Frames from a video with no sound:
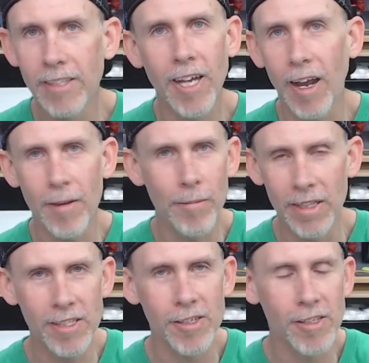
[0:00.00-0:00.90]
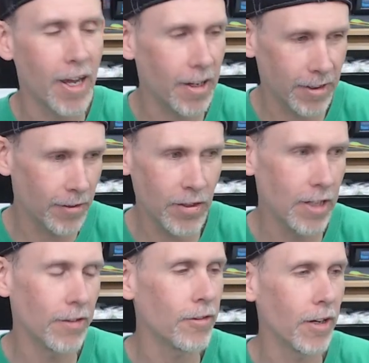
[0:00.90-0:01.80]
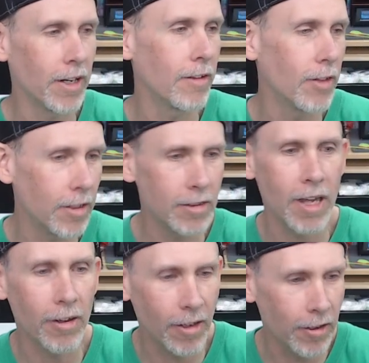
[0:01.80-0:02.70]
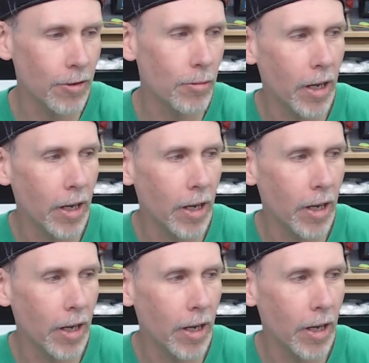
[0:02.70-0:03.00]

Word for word: time, and it's just not convenient for anyone down under.